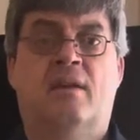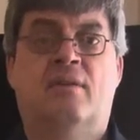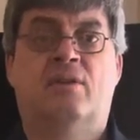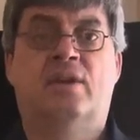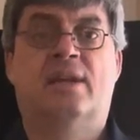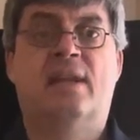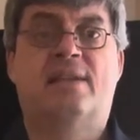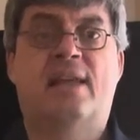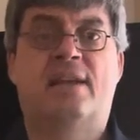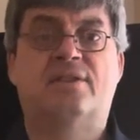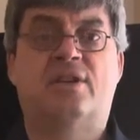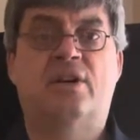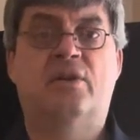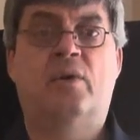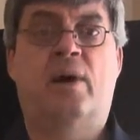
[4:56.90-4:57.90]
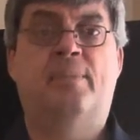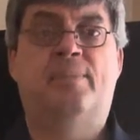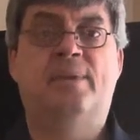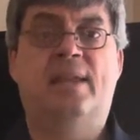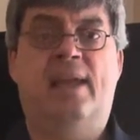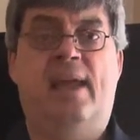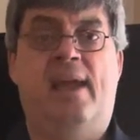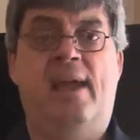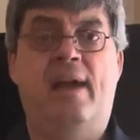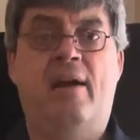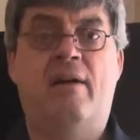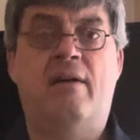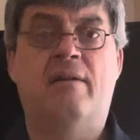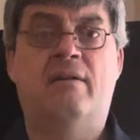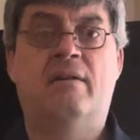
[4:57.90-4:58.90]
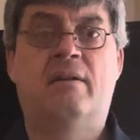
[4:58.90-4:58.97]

You get that toe up in the air,